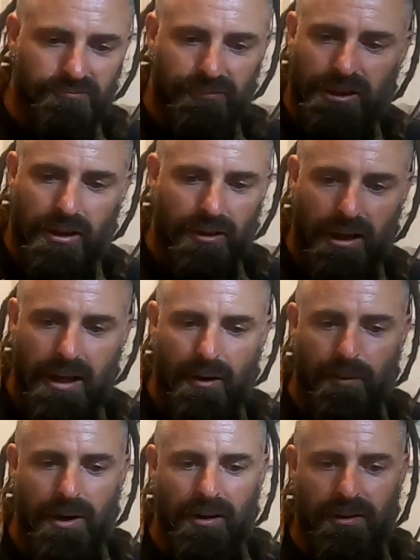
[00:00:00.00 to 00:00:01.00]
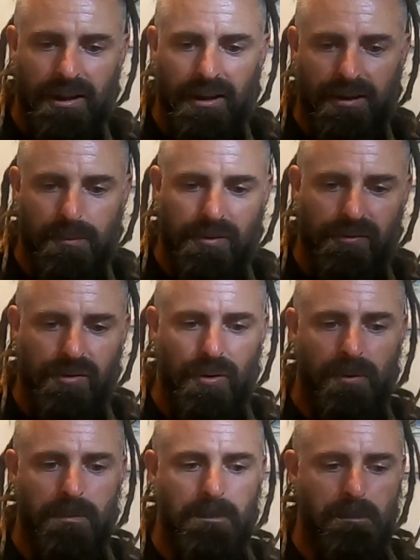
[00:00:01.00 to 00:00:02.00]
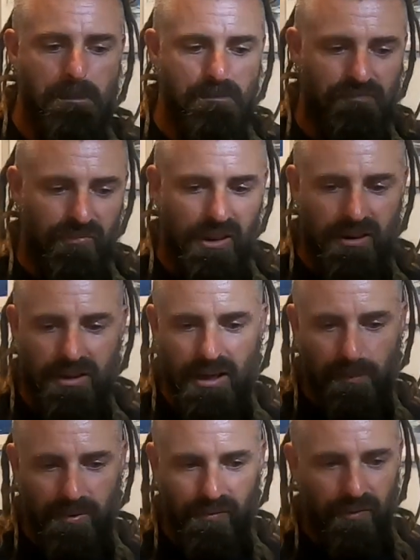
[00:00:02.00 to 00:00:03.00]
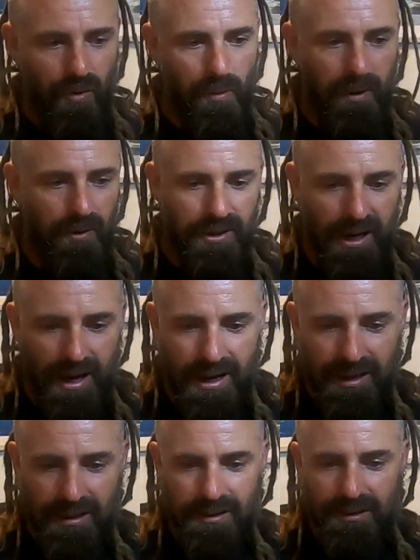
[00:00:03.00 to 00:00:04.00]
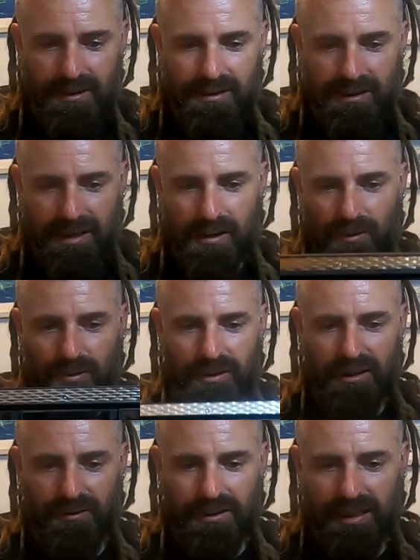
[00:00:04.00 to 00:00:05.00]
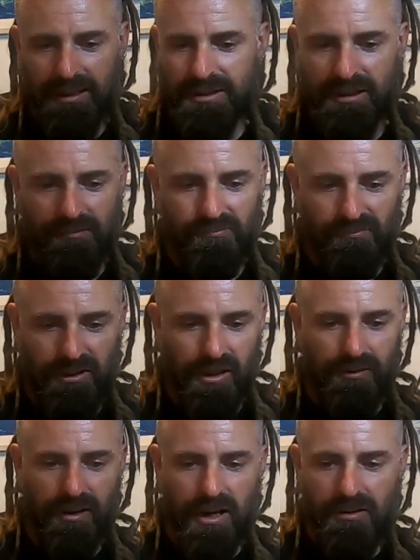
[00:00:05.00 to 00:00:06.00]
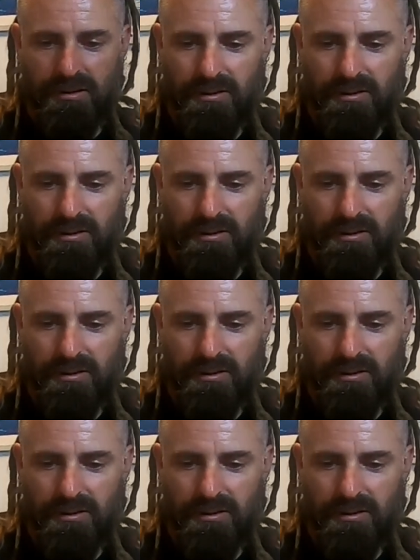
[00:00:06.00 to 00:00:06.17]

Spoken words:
Don't know how well they're going to perform. They'll perform okay. How long they'll last, don't know.